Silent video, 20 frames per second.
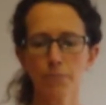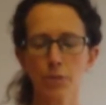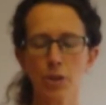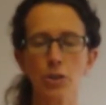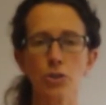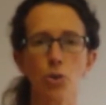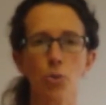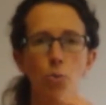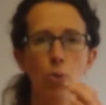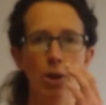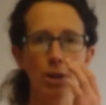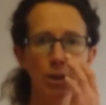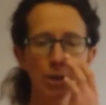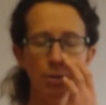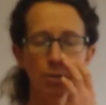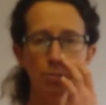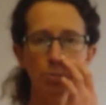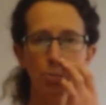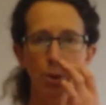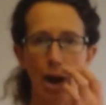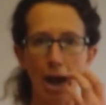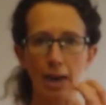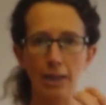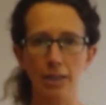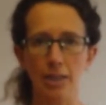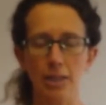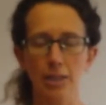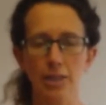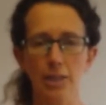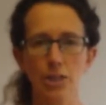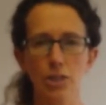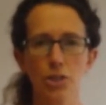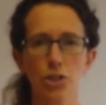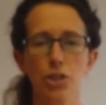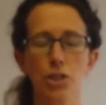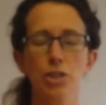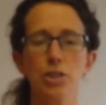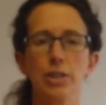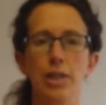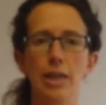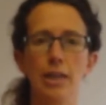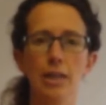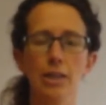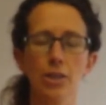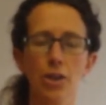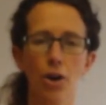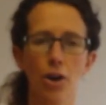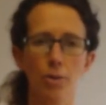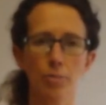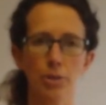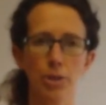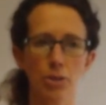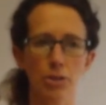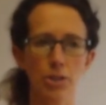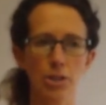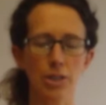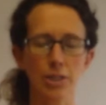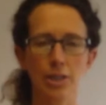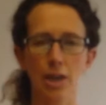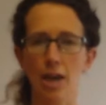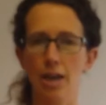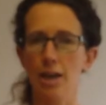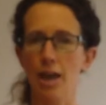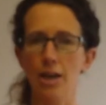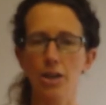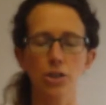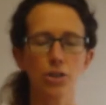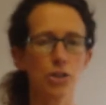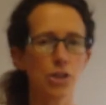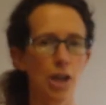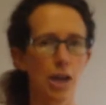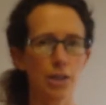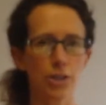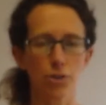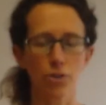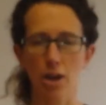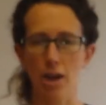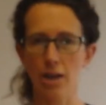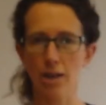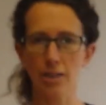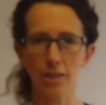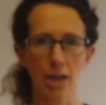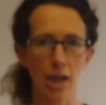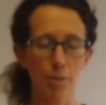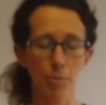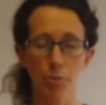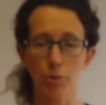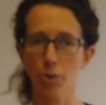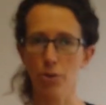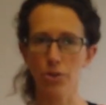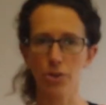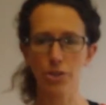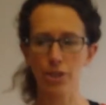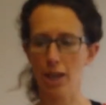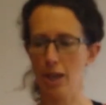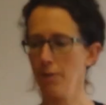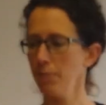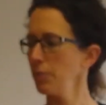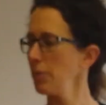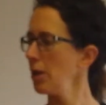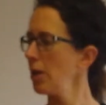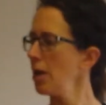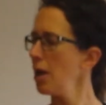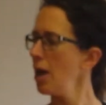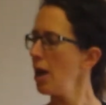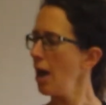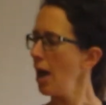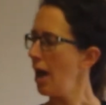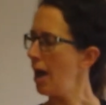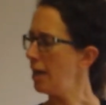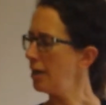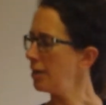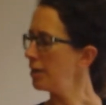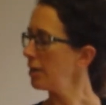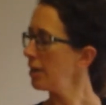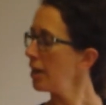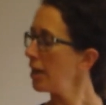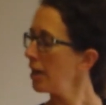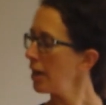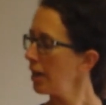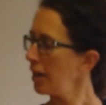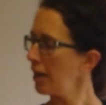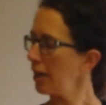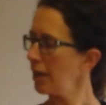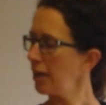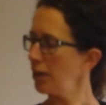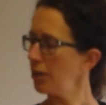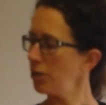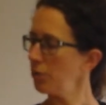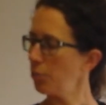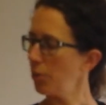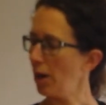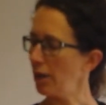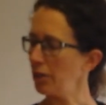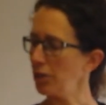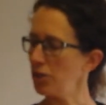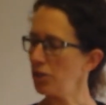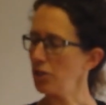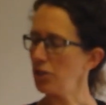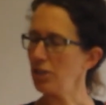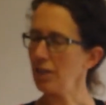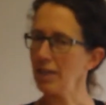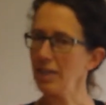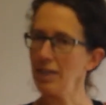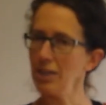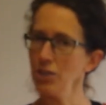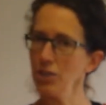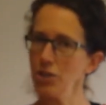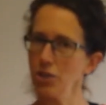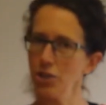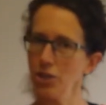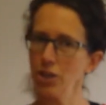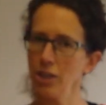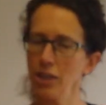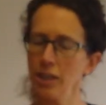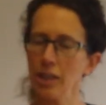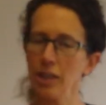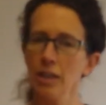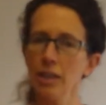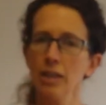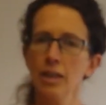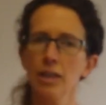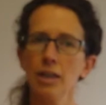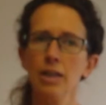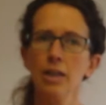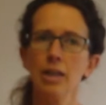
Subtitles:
So one practice is just taking the arms out to the side at your desk or any time throughout the day, and practice just internally